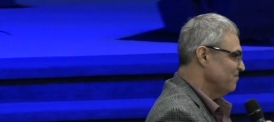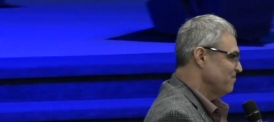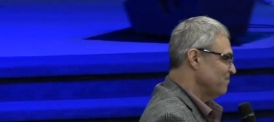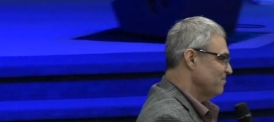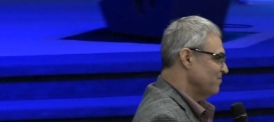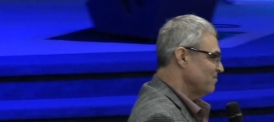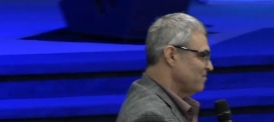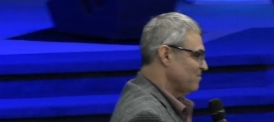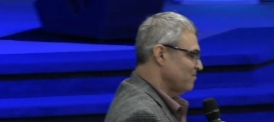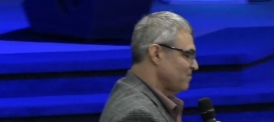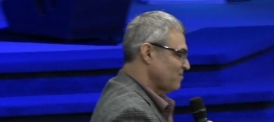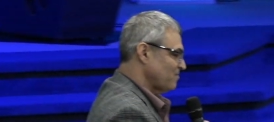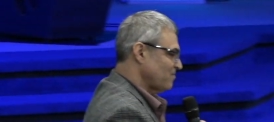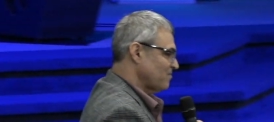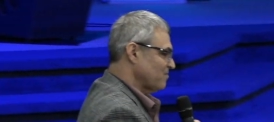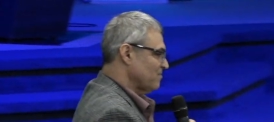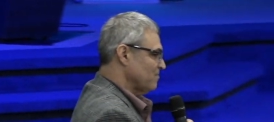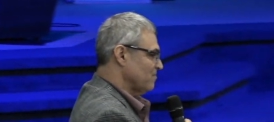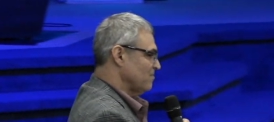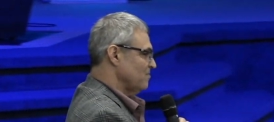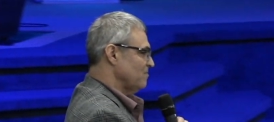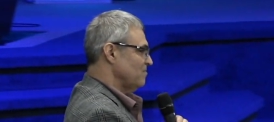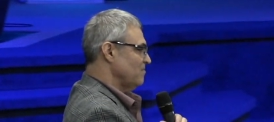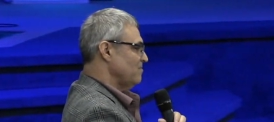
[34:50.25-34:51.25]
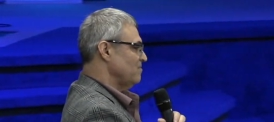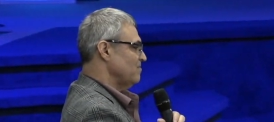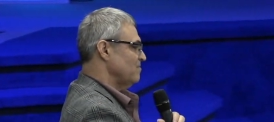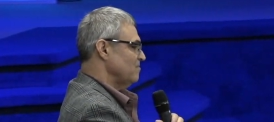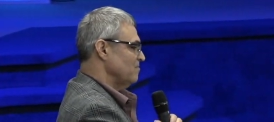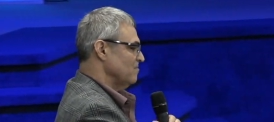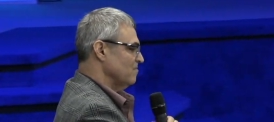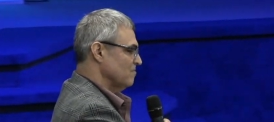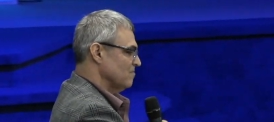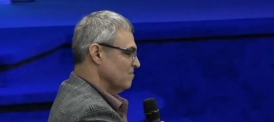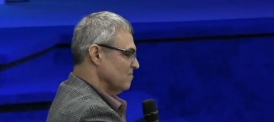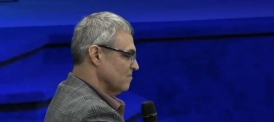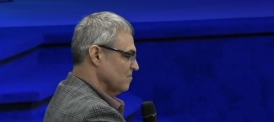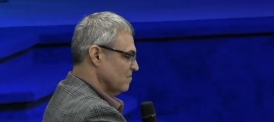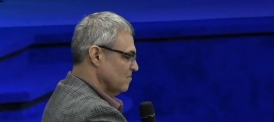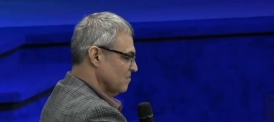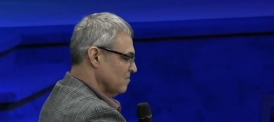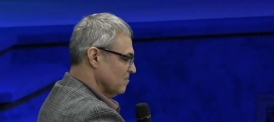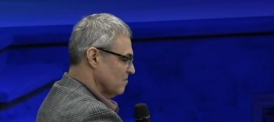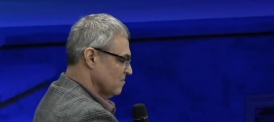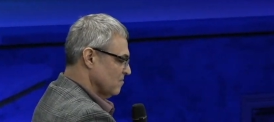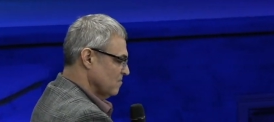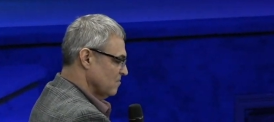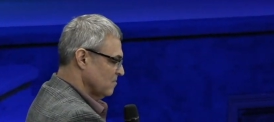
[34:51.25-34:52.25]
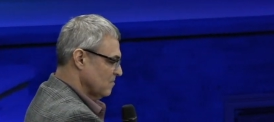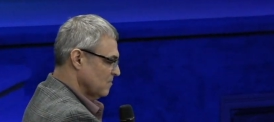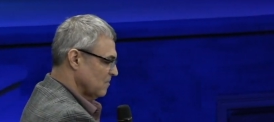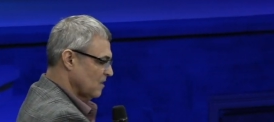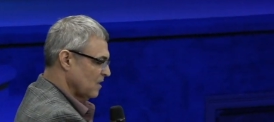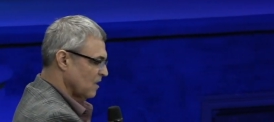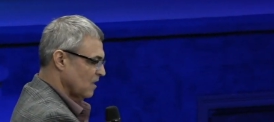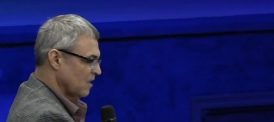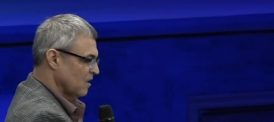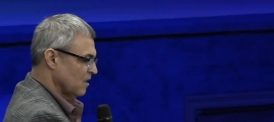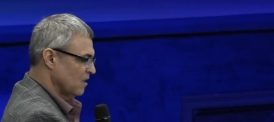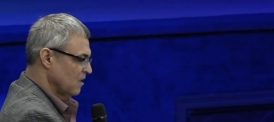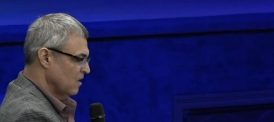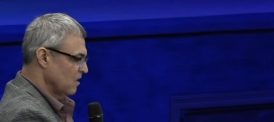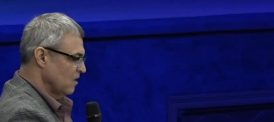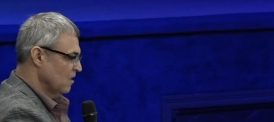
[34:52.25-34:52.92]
No one is speaking in this clip.